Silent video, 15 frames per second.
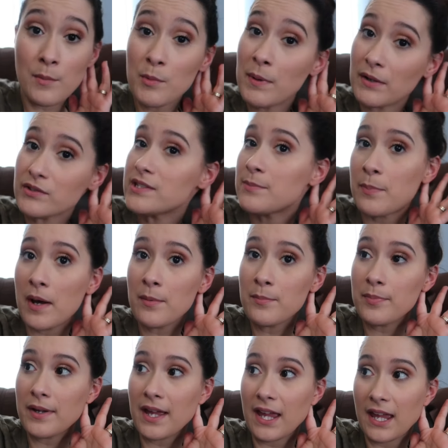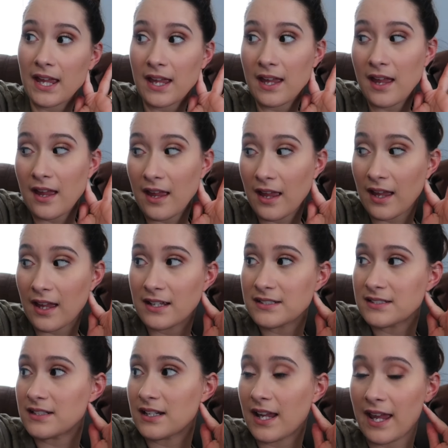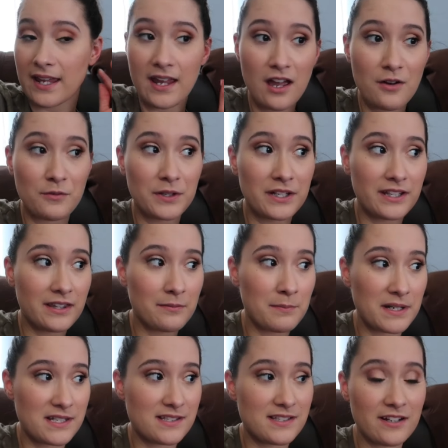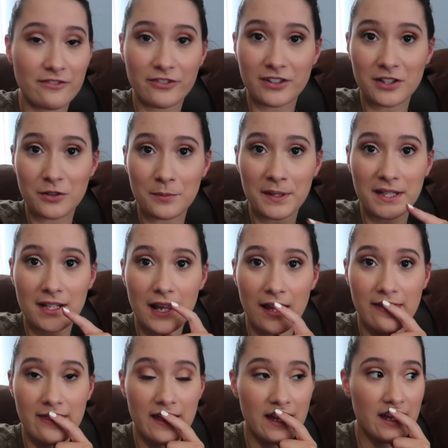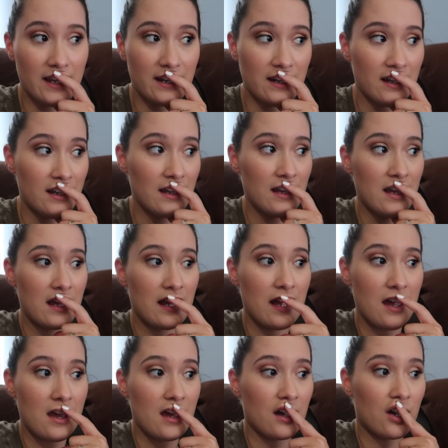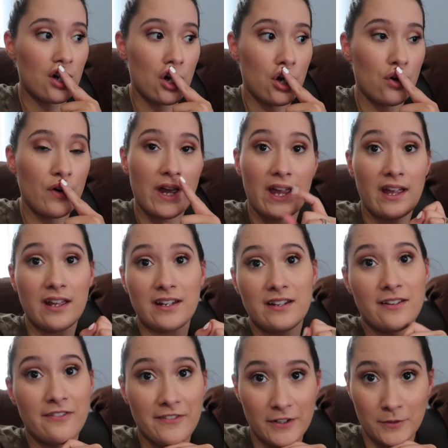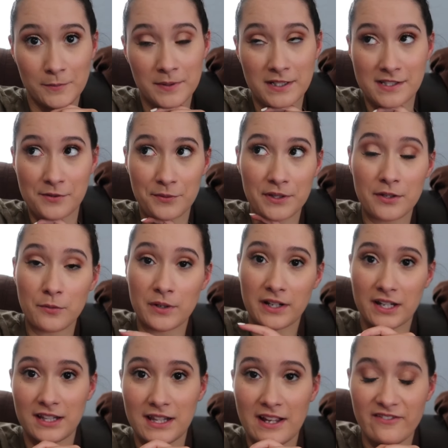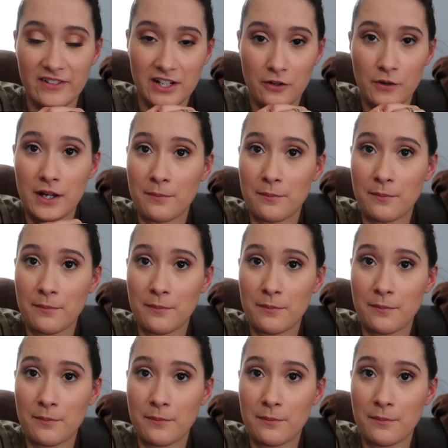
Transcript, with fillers: I'm about to pump and hang out with my son for a little bit and then go and film because I really want to get that video